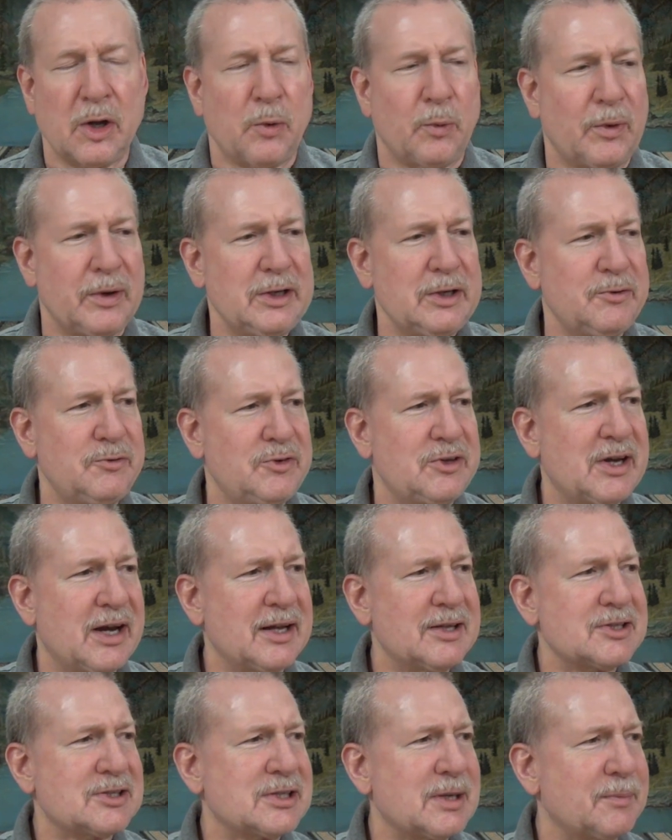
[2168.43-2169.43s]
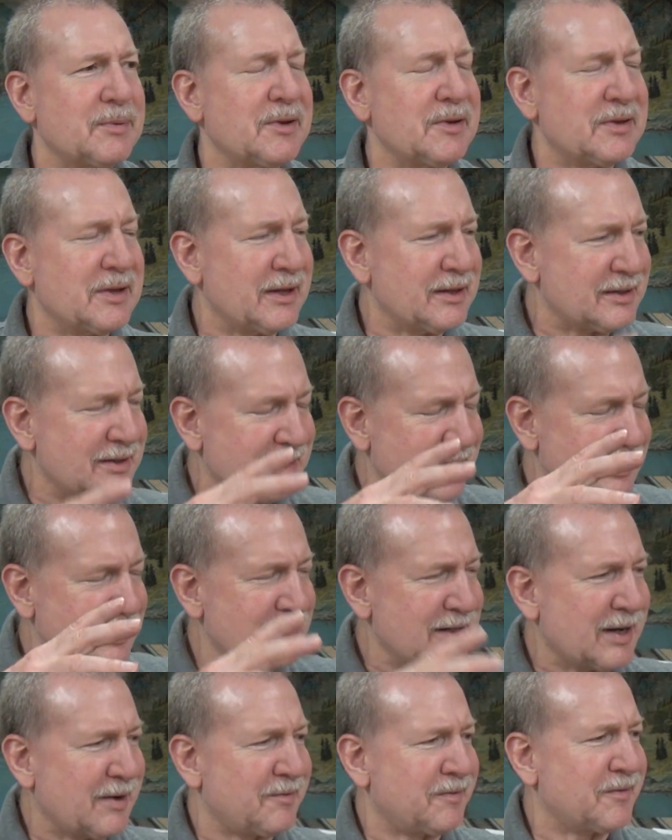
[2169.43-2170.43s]
when you've done something that, that
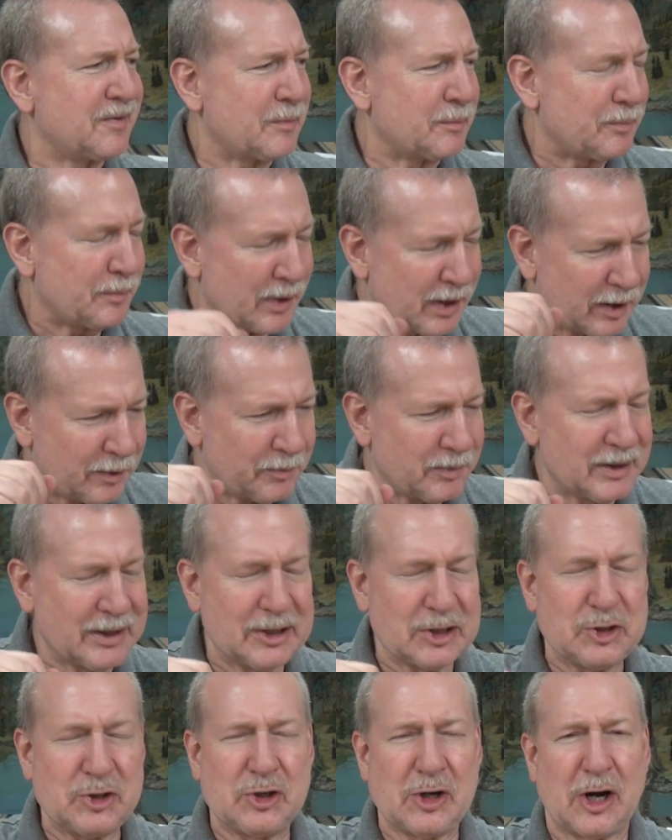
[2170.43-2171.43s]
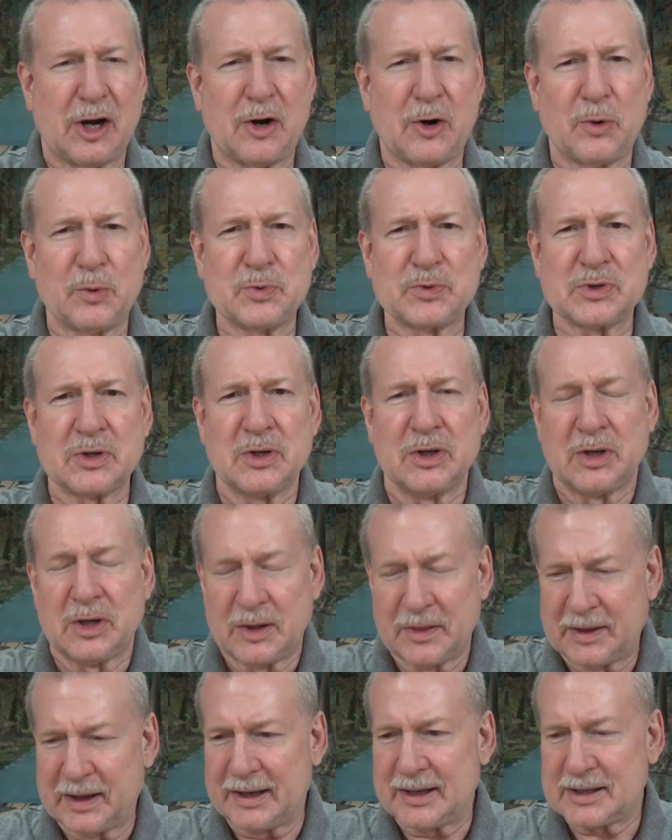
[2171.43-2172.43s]
enough of the public knows
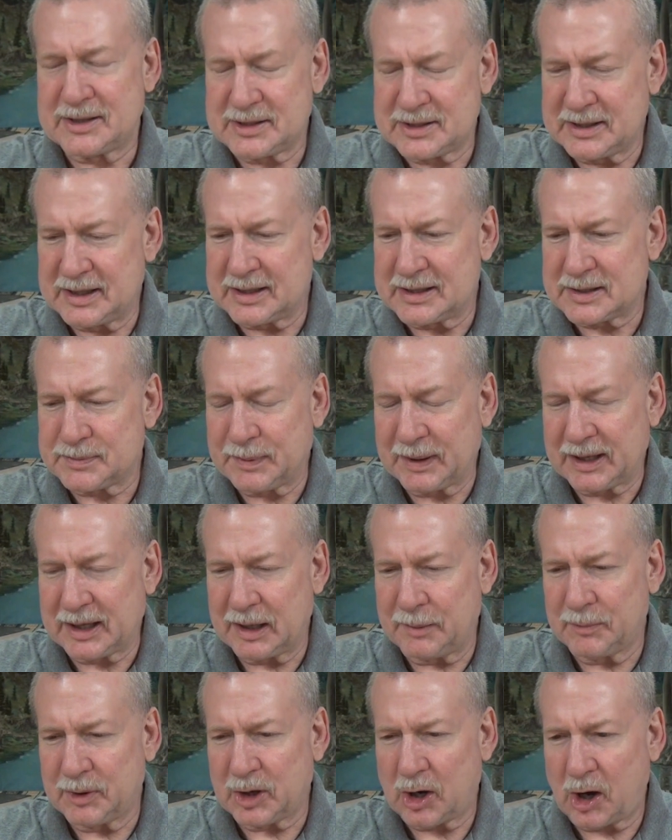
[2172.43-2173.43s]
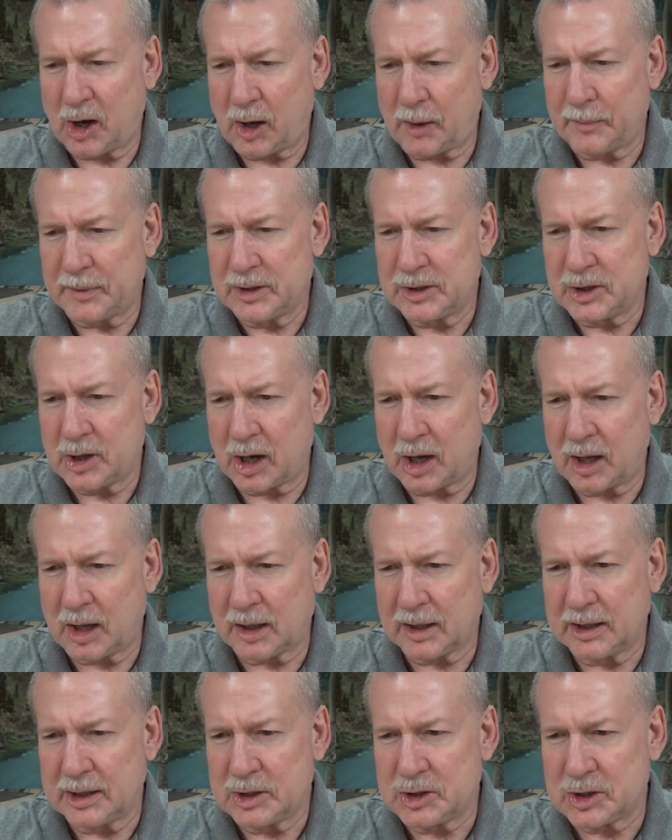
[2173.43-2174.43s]
that, it, that it's become common
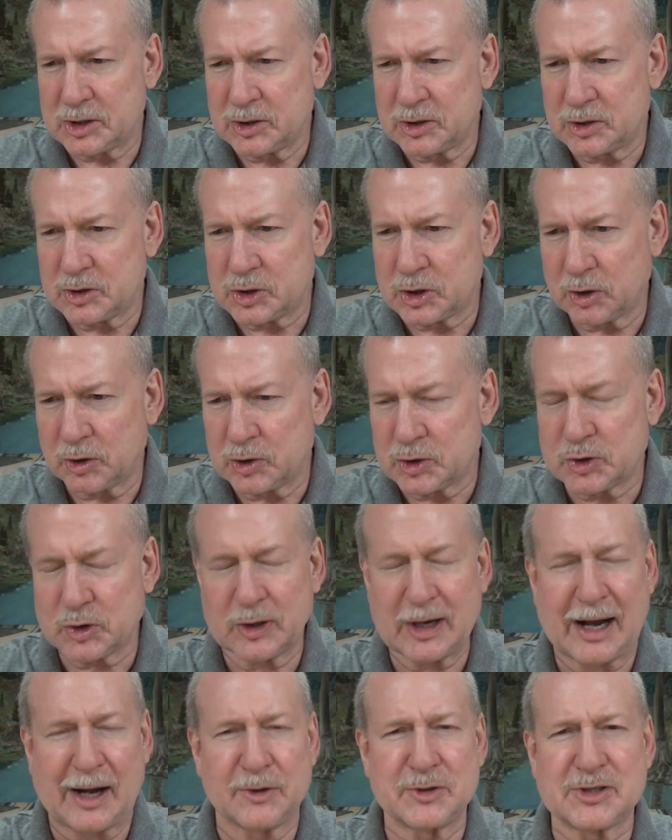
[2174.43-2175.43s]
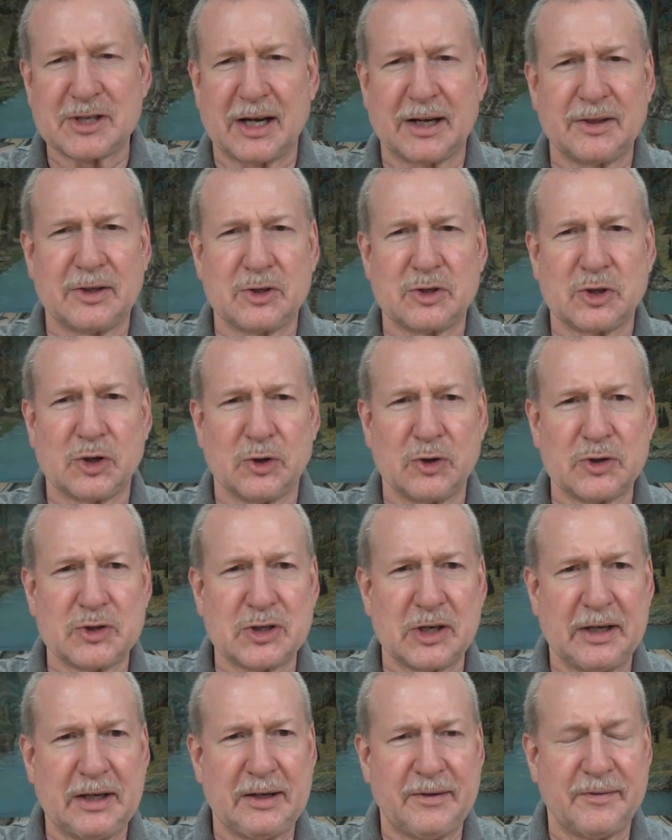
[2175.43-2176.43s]
knowledge in the church or outside the
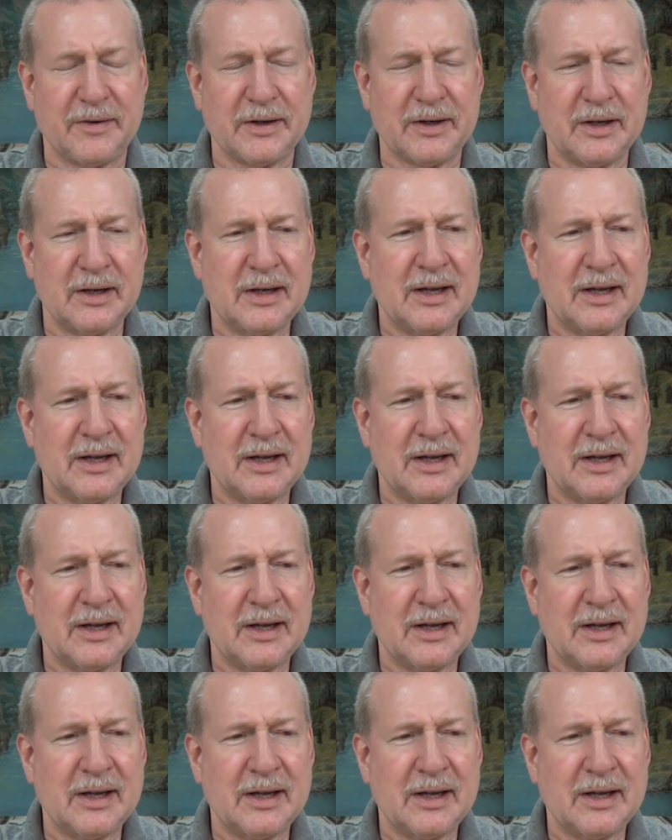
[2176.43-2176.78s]
church even,